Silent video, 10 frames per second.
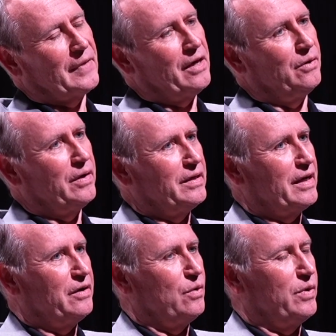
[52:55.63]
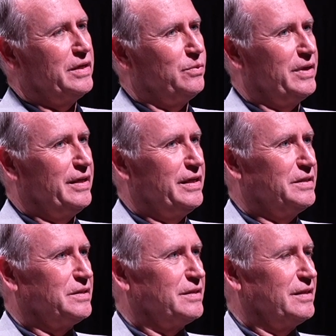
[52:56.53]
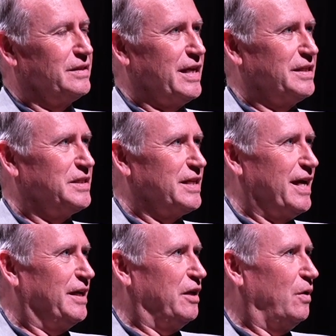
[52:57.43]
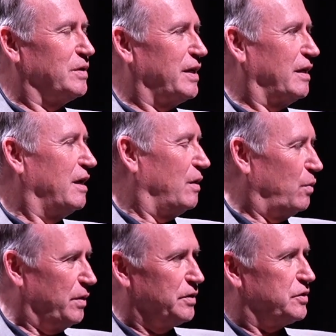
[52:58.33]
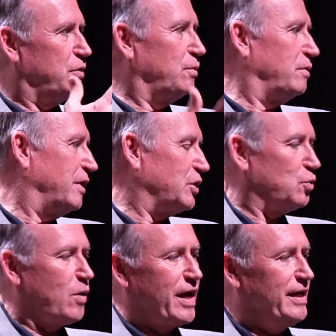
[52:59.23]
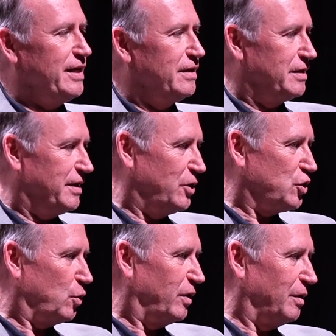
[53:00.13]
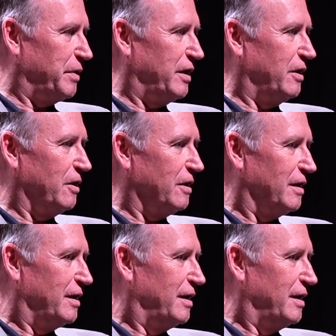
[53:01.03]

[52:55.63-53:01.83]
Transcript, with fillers: I don't I don't know what it, what it is, Zen saying, you know, it's like, when the student is ready, the teacher will appear.